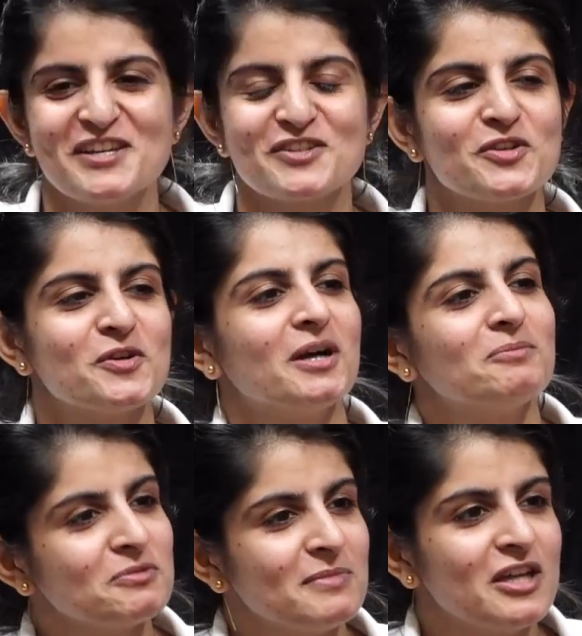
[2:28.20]
So you
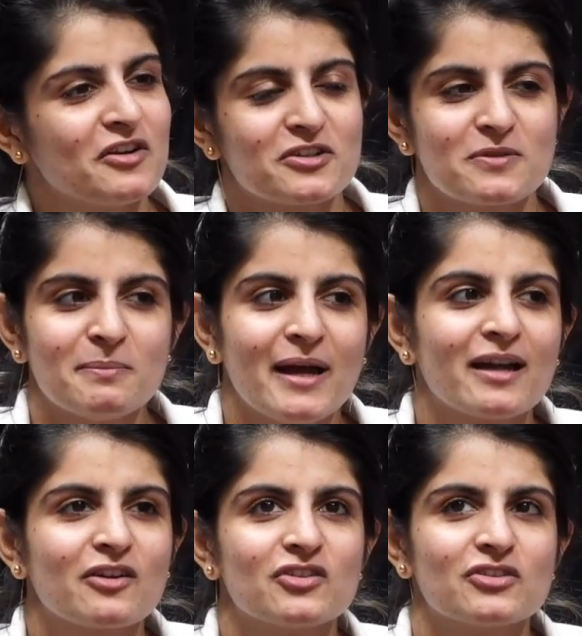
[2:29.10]
come to me or to a
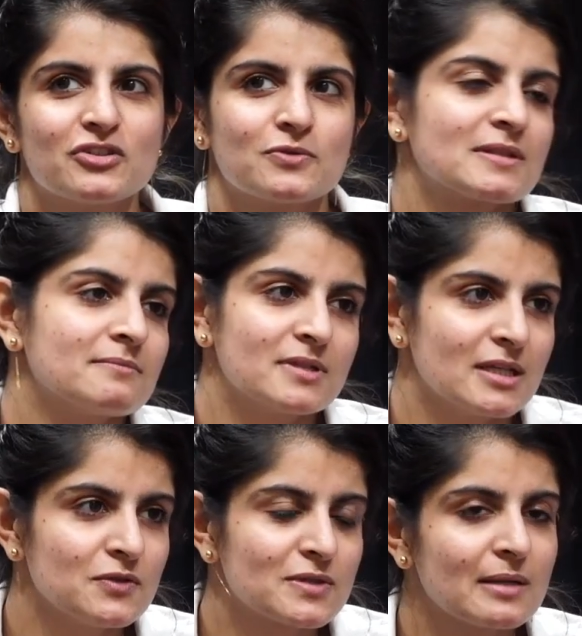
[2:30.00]
bank or to somebody,
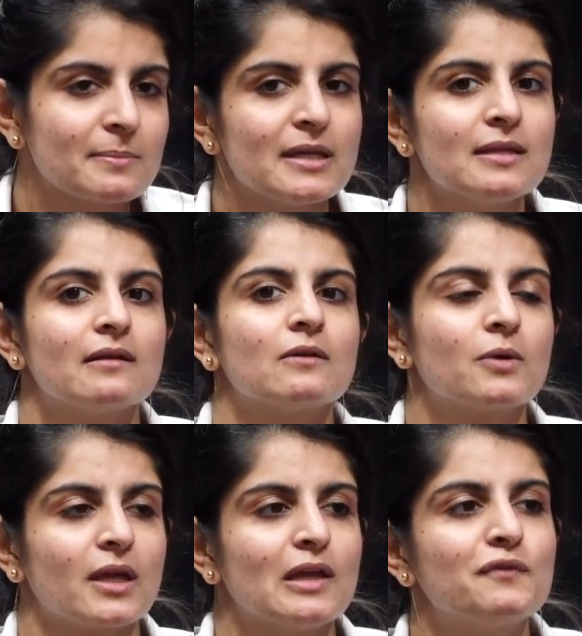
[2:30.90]
you tell me that,
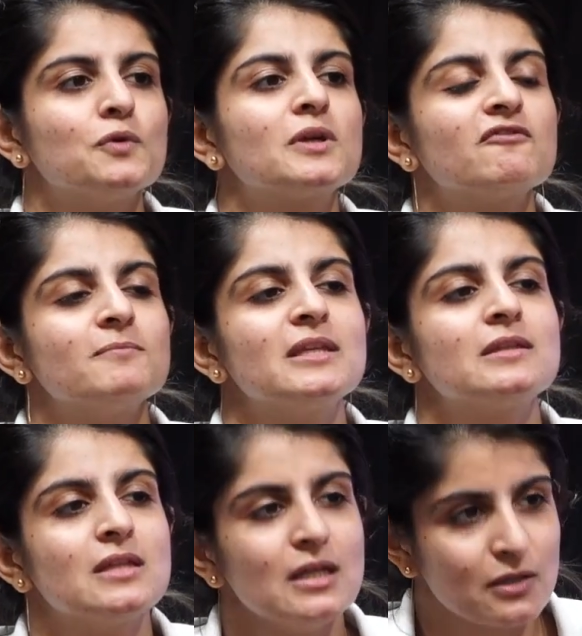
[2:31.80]
okay, if you give me
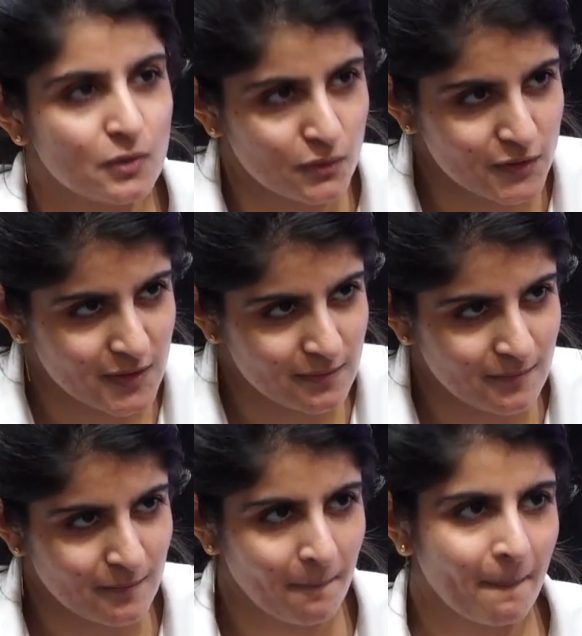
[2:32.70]
3 crores,
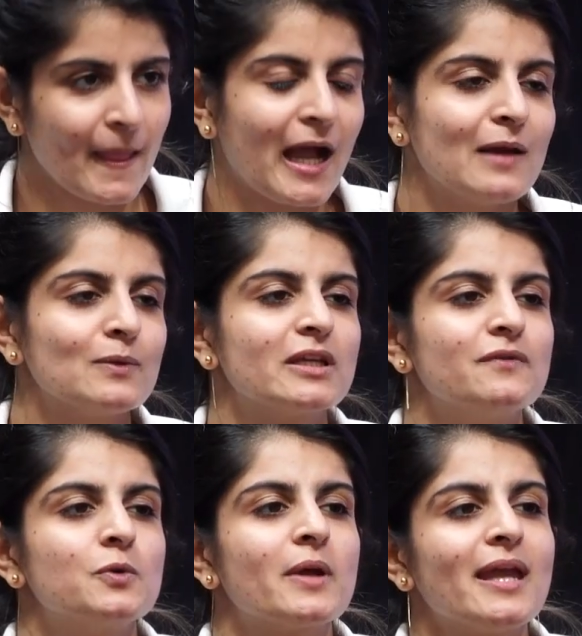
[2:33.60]
I will
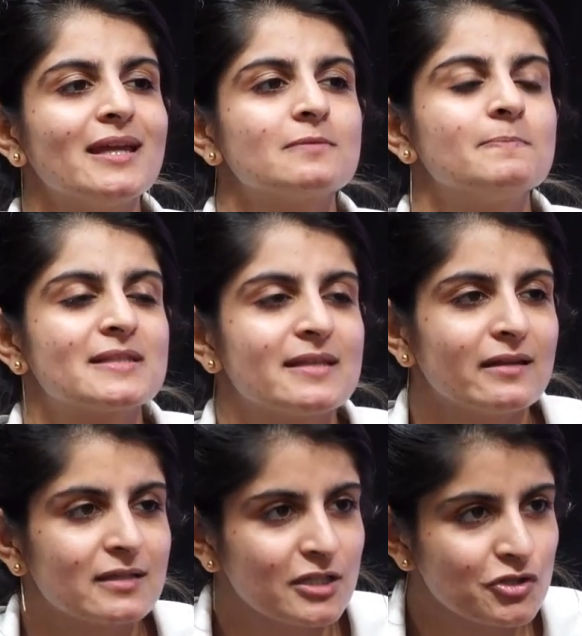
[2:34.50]
give you
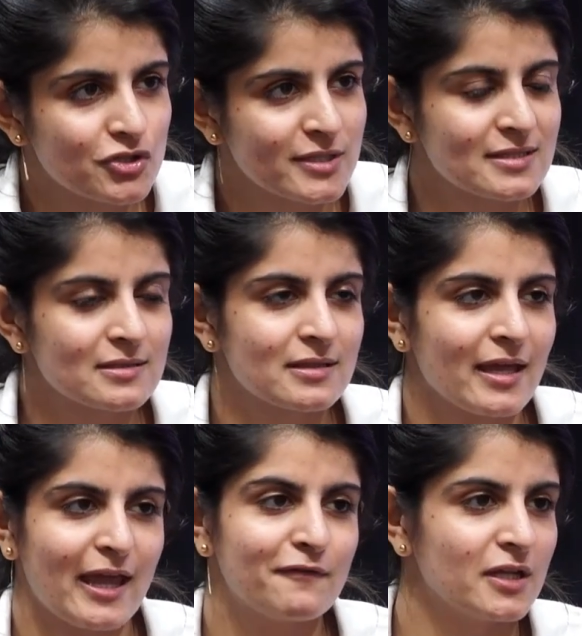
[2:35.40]
8% interest
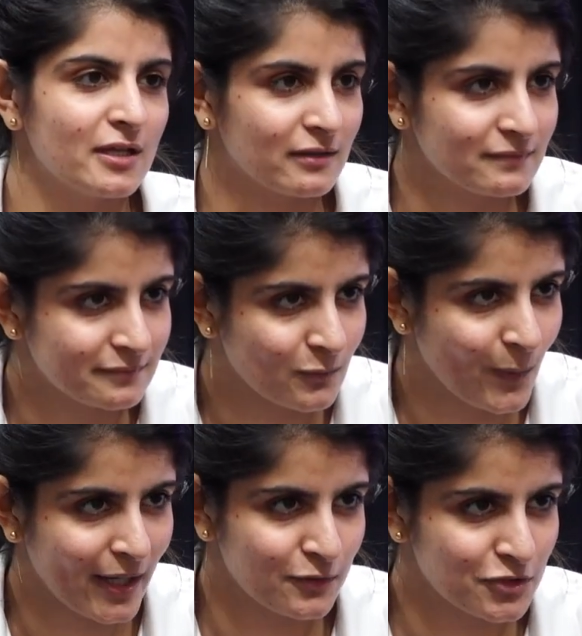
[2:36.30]
every year.
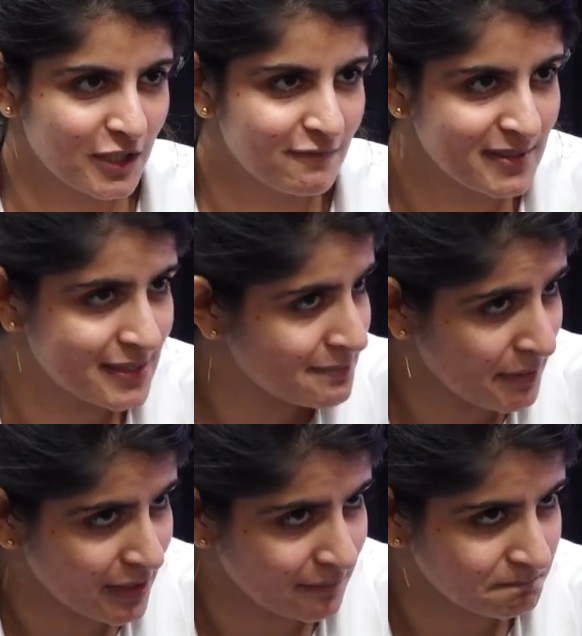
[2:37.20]
Why don't you give me this
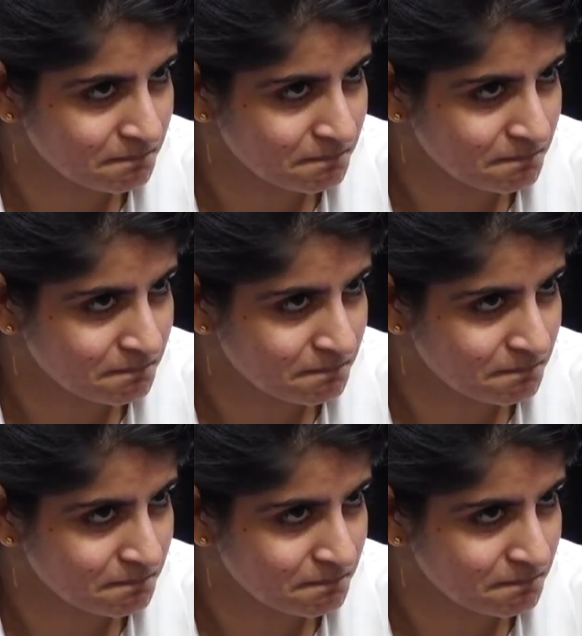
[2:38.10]
money?